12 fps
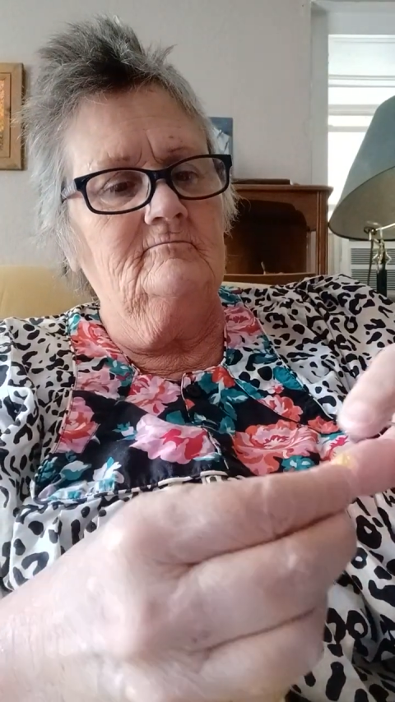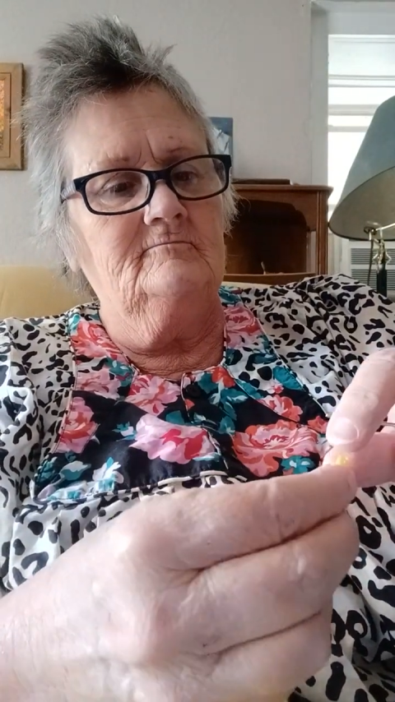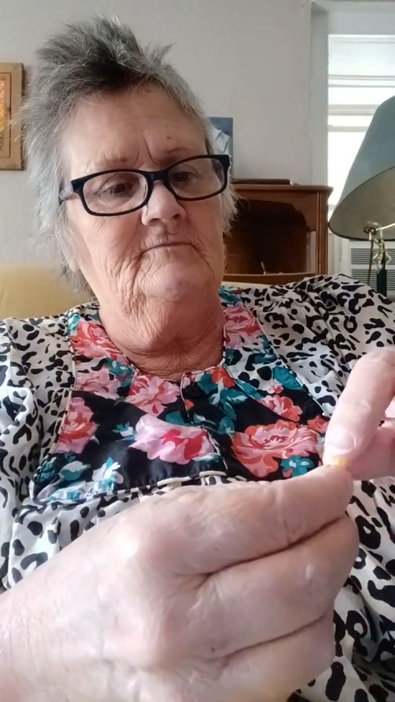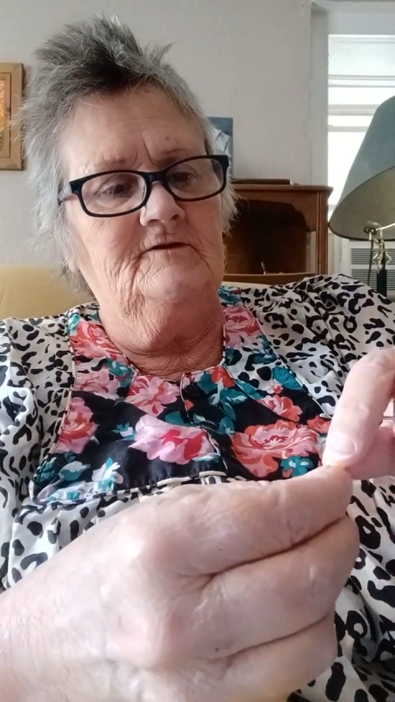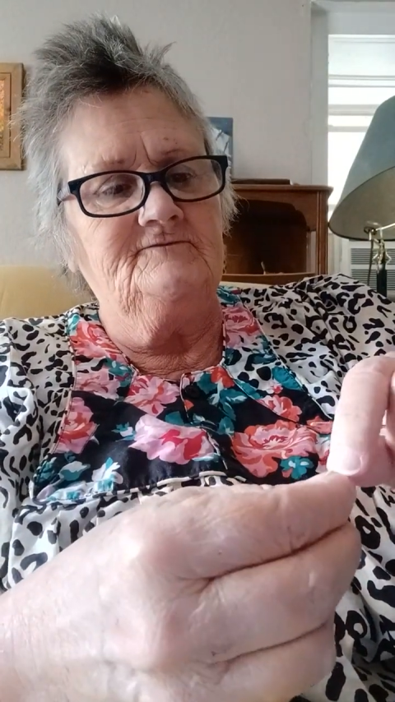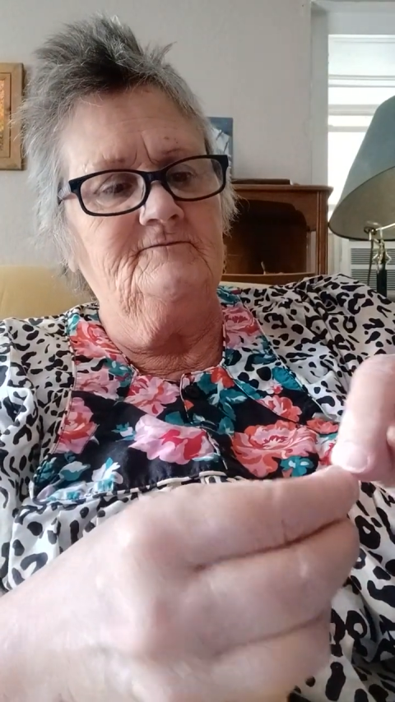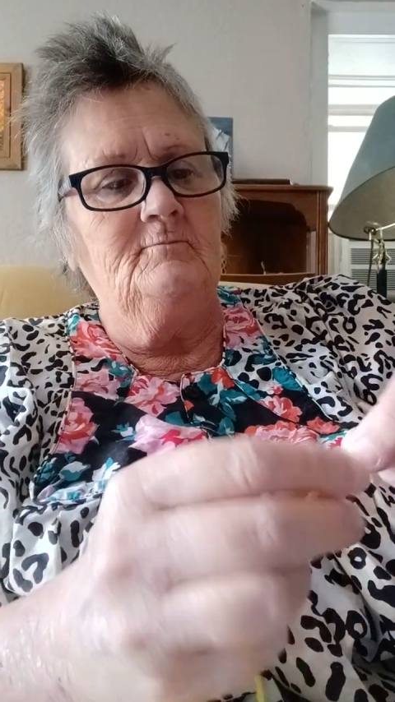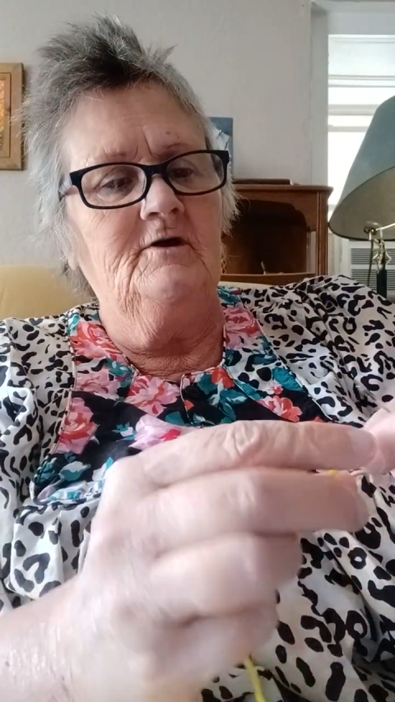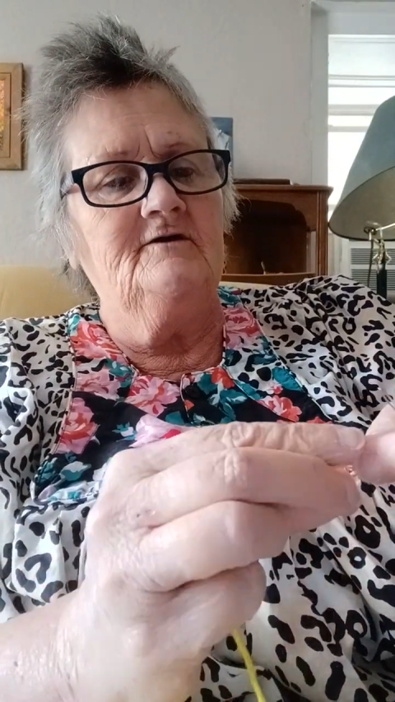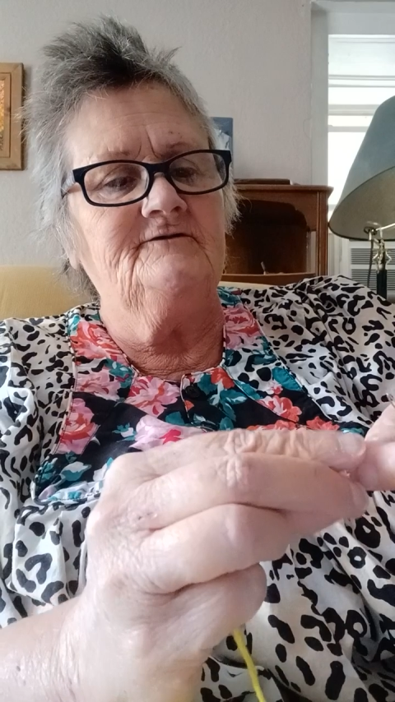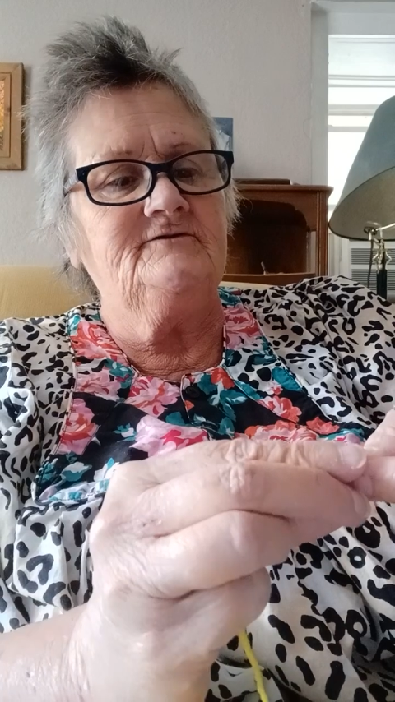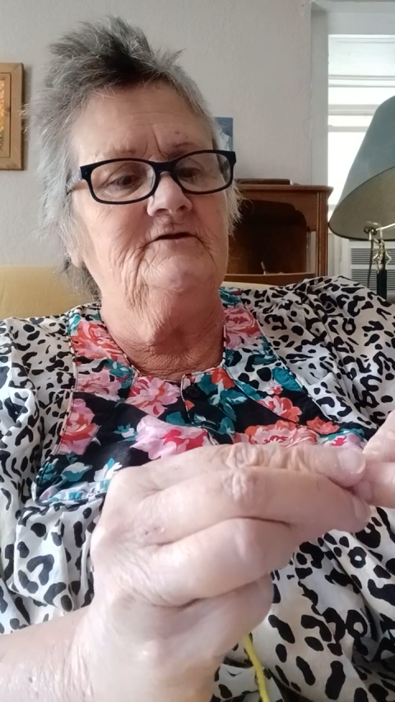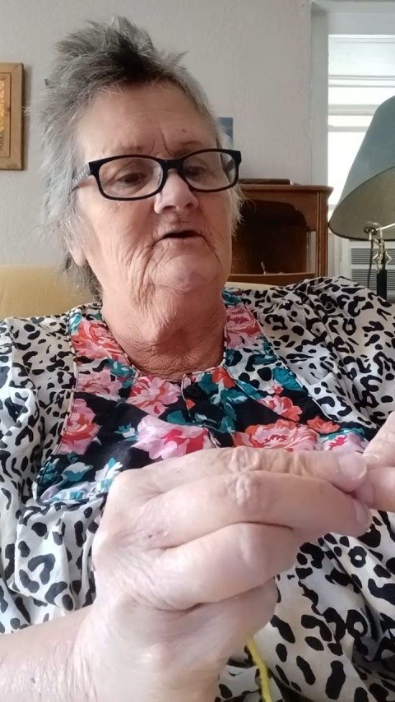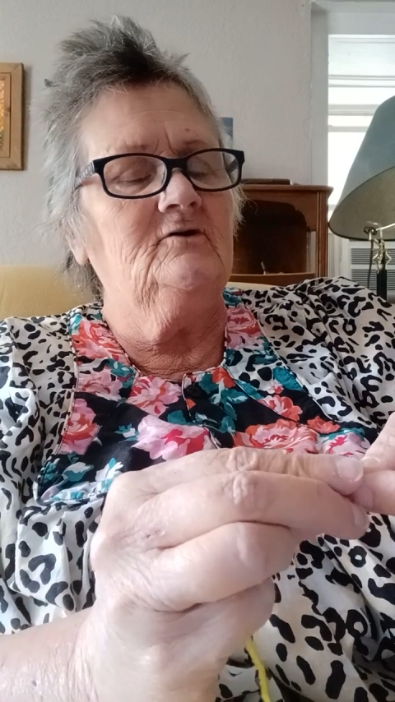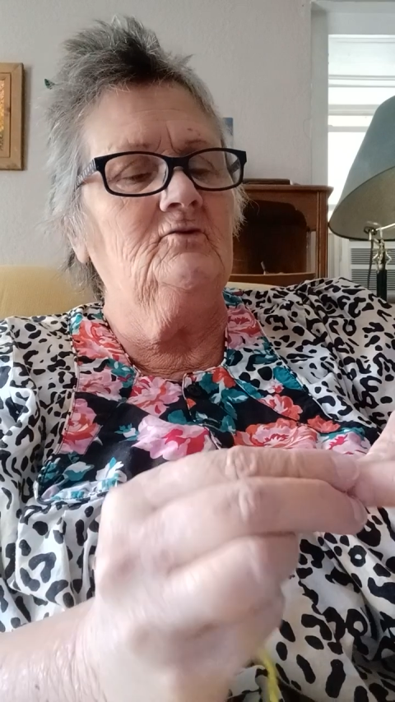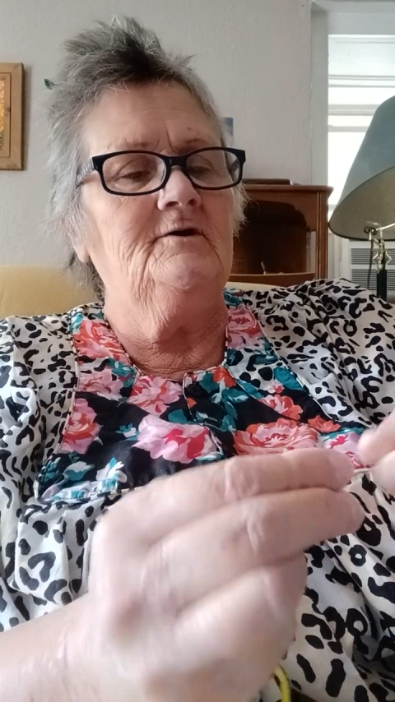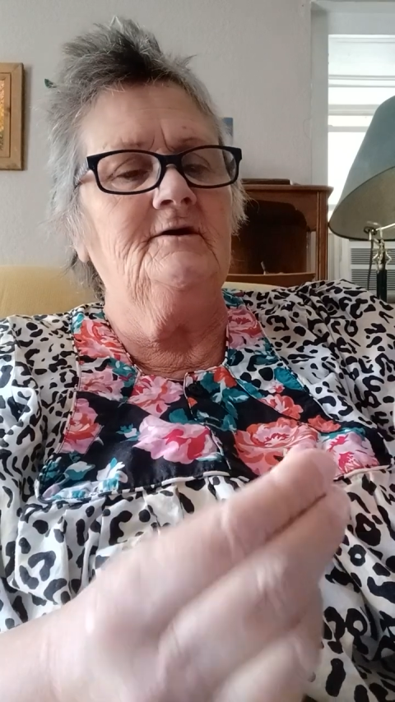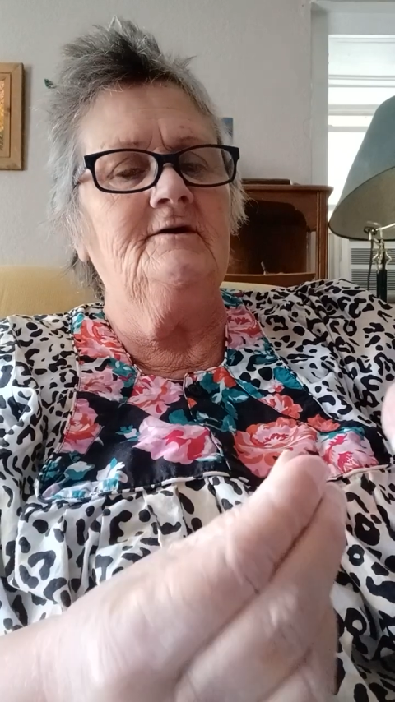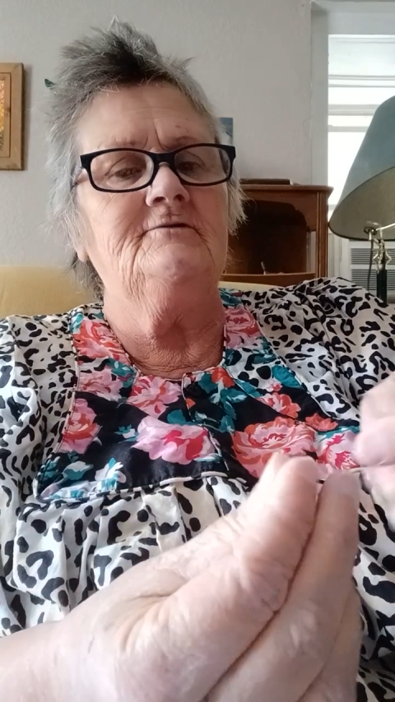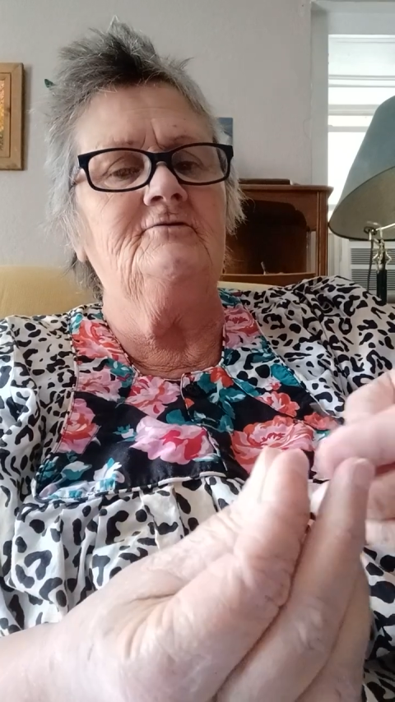It's best to go ahead